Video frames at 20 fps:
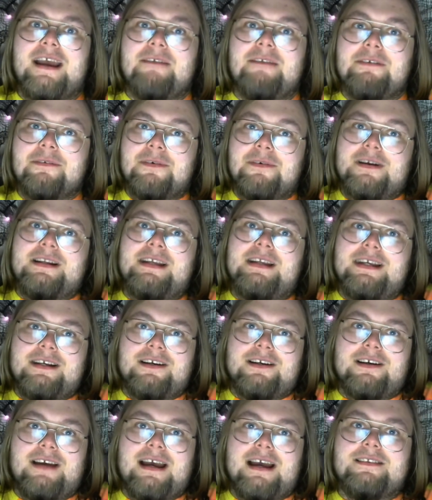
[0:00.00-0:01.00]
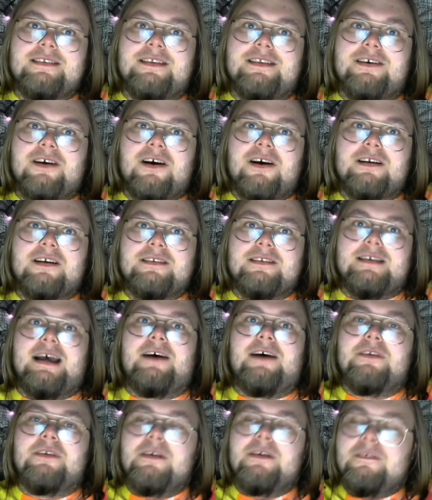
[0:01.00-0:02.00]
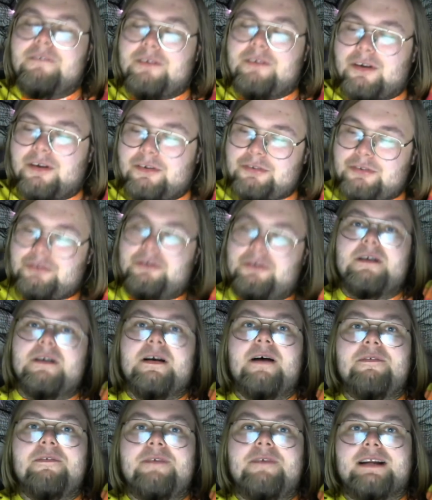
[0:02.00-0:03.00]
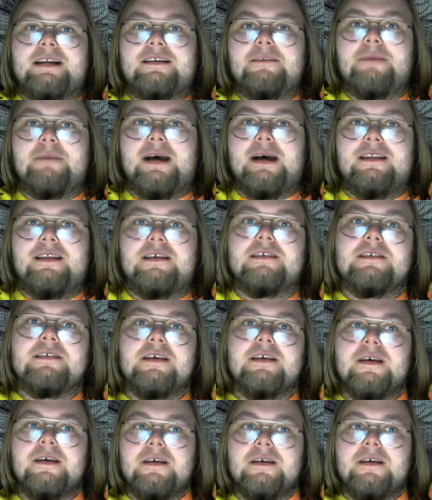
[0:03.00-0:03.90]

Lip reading: everyone here has their hearts out for those who are affected by this.